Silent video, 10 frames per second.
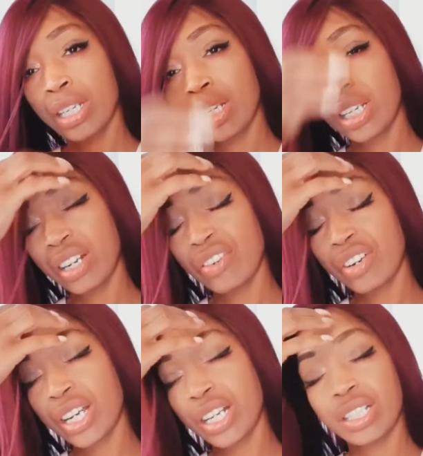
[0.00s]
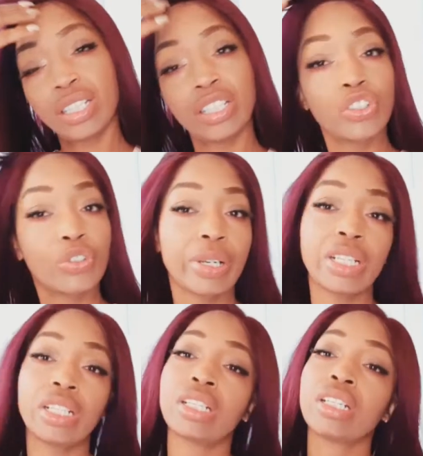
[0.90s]
He never had any
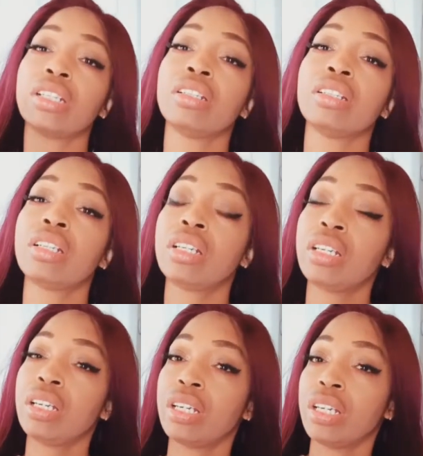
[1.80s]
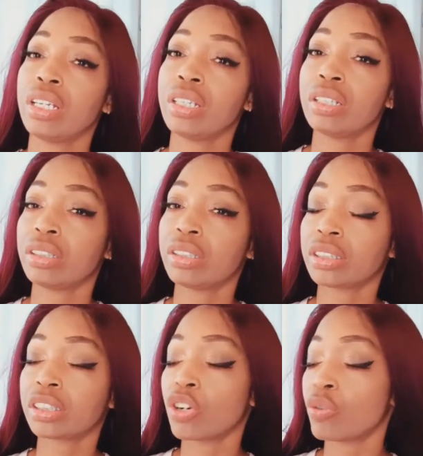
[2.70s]
training in
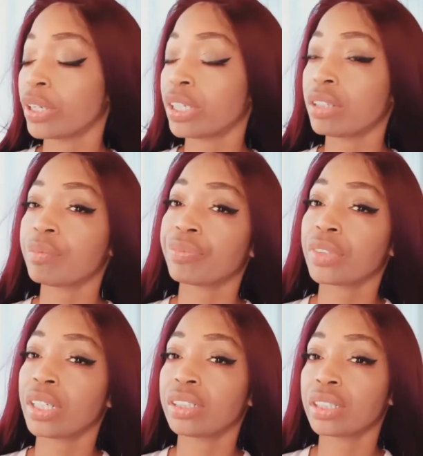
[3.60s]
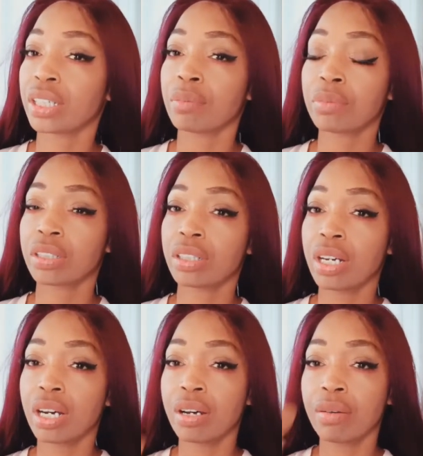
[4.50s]
sewing except
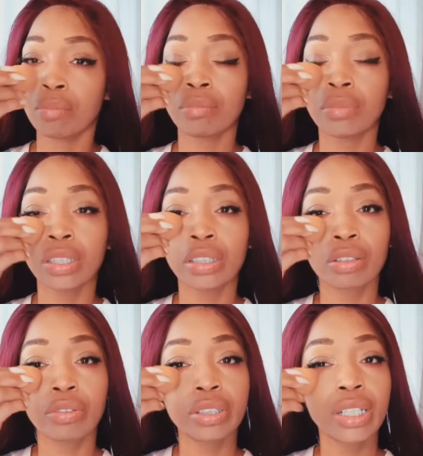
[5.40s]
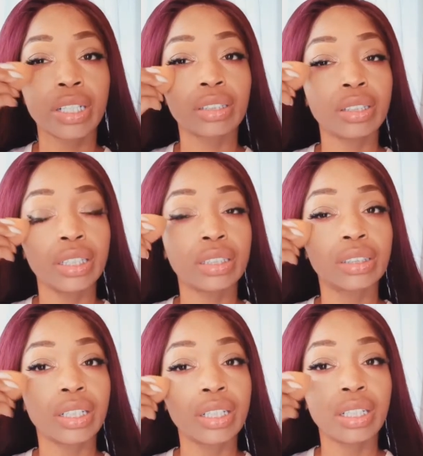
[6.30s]
the sewing techniques
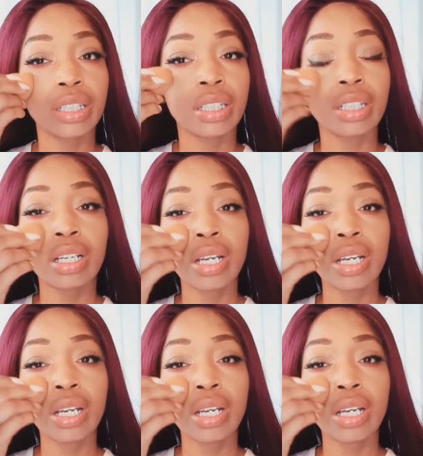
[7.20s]
that he